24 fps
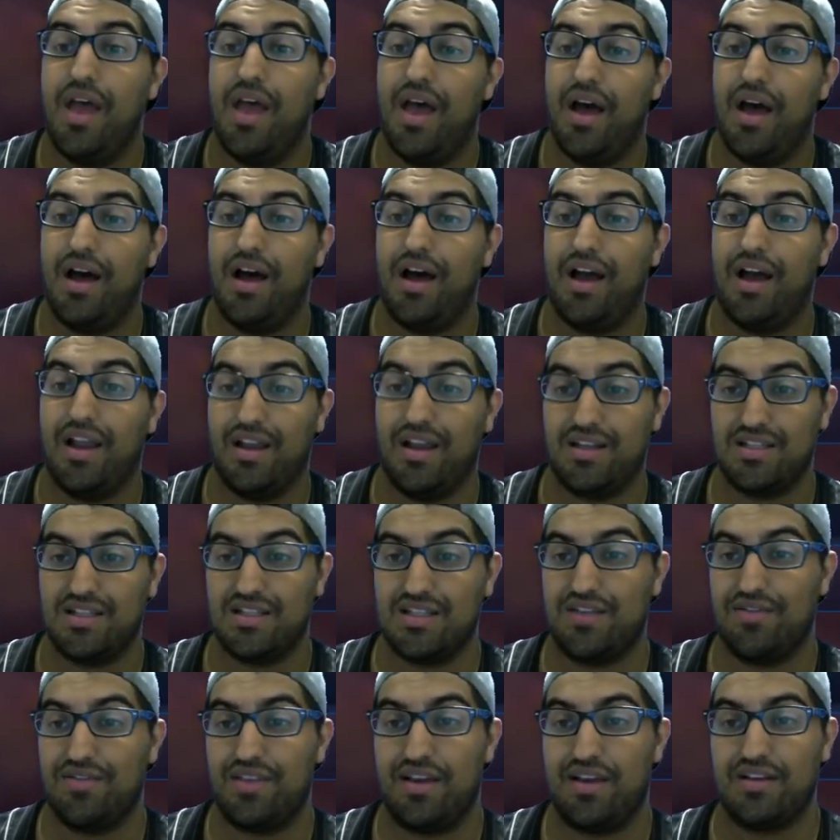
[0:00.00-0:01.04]
I get to
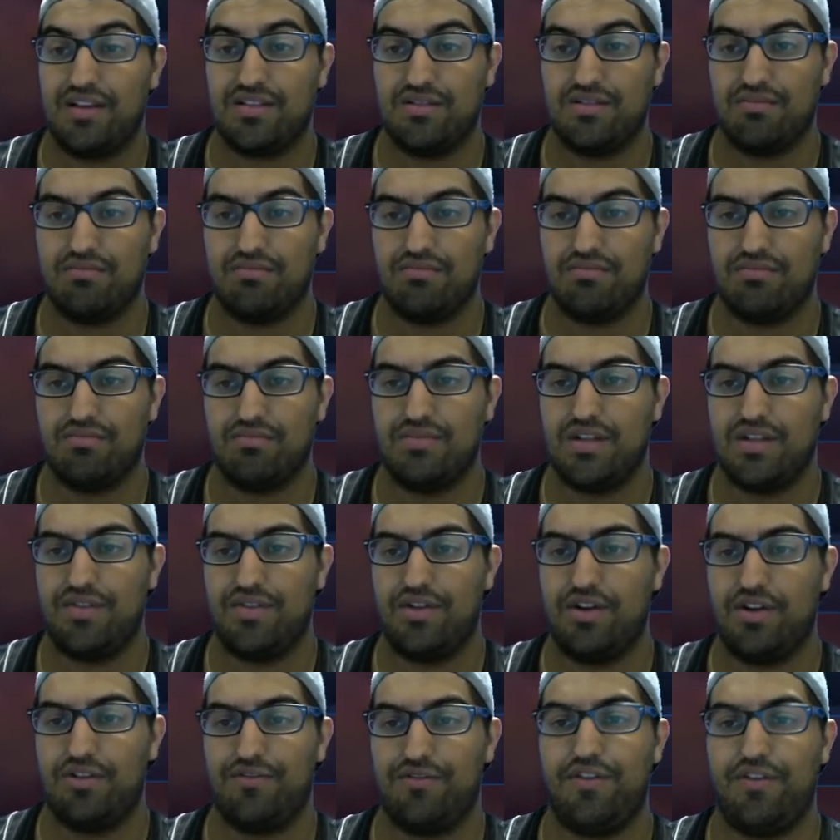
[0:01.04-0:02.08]

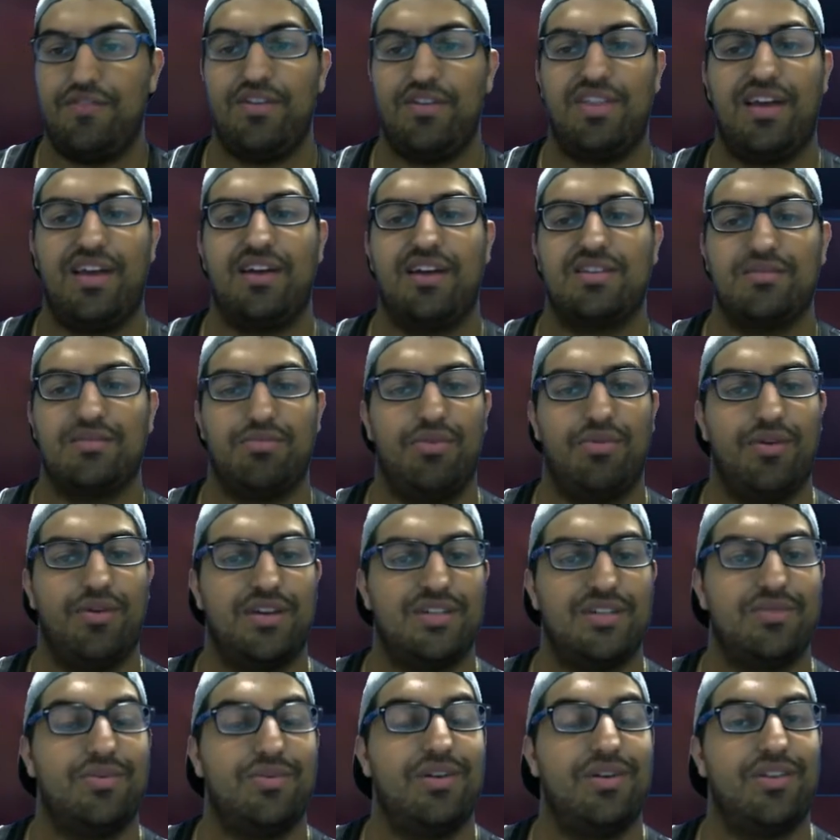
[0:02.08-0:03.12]
750,000
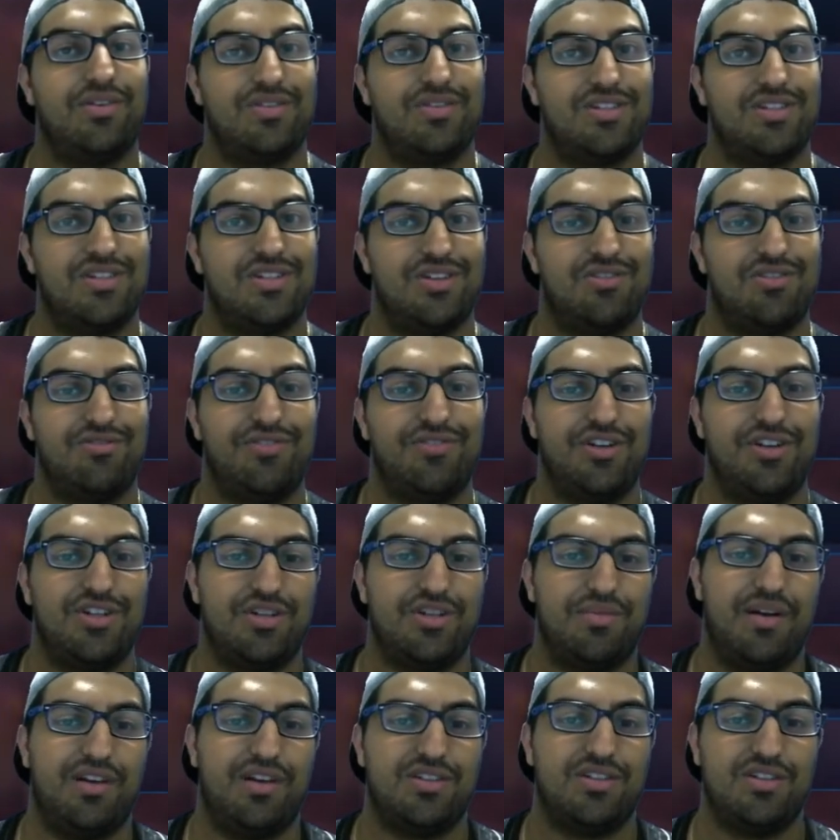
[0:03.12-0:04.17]
points. One of those two. Finish the
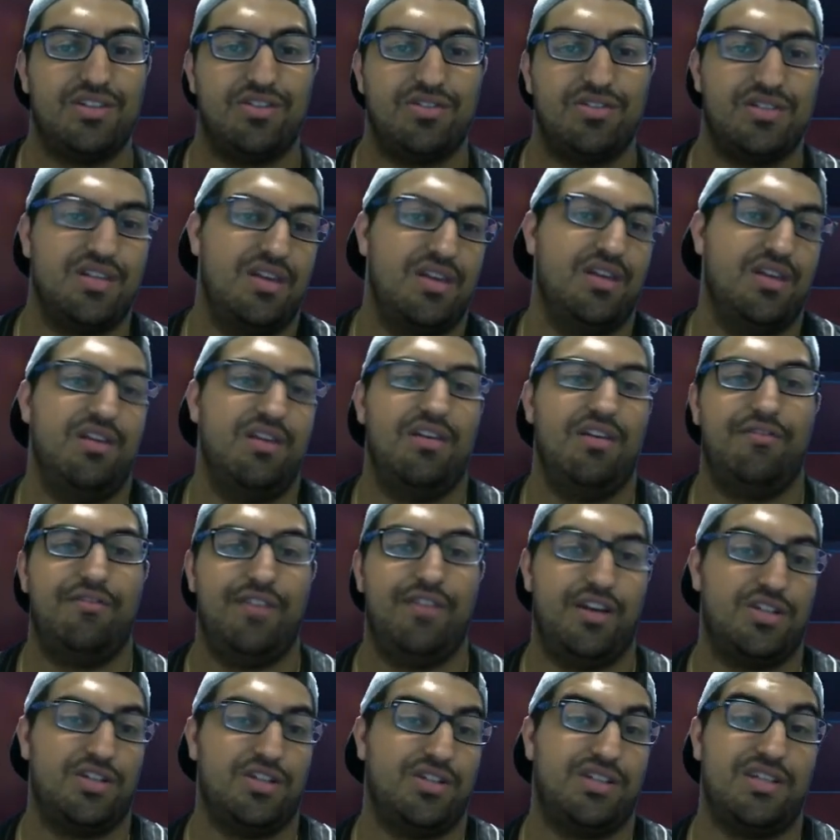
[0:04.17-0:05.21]
milestones,
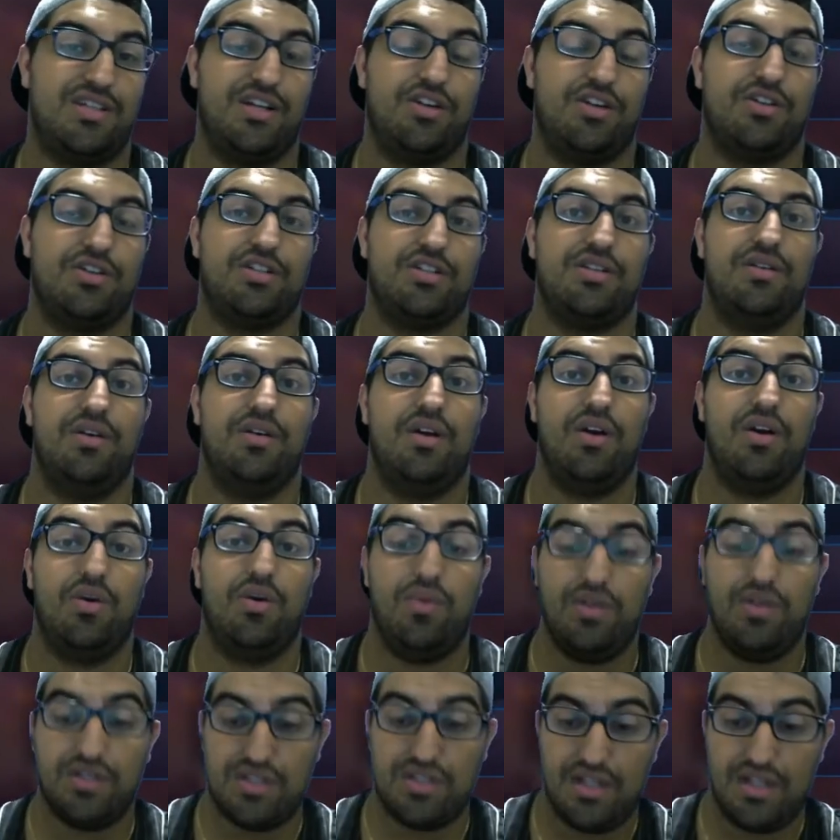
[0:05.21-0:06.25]
finish the tiers.
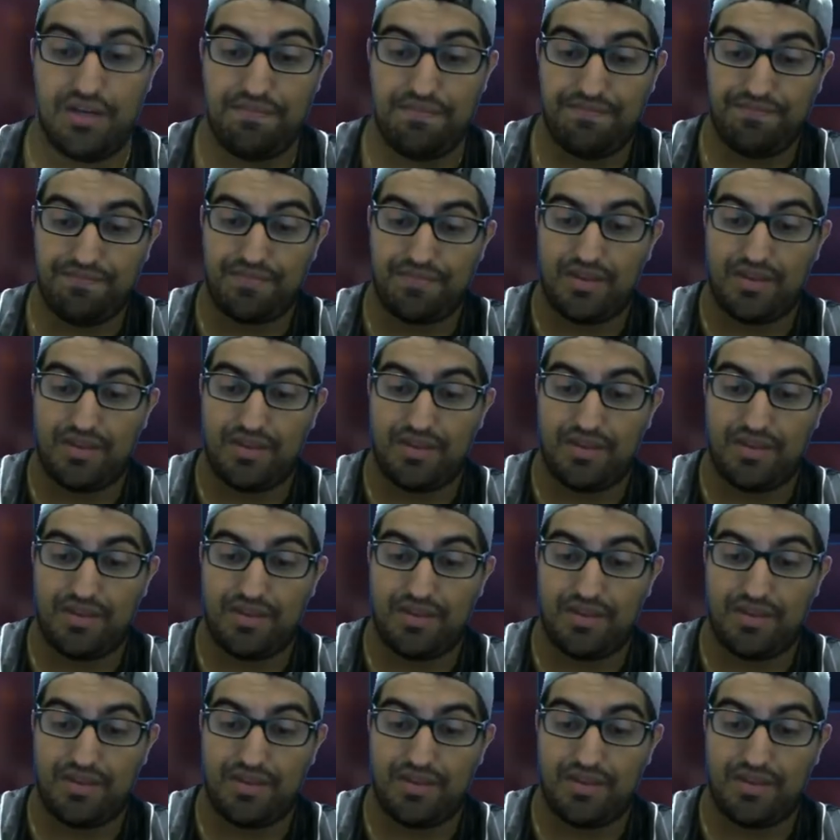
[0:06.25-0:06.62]
We'll see.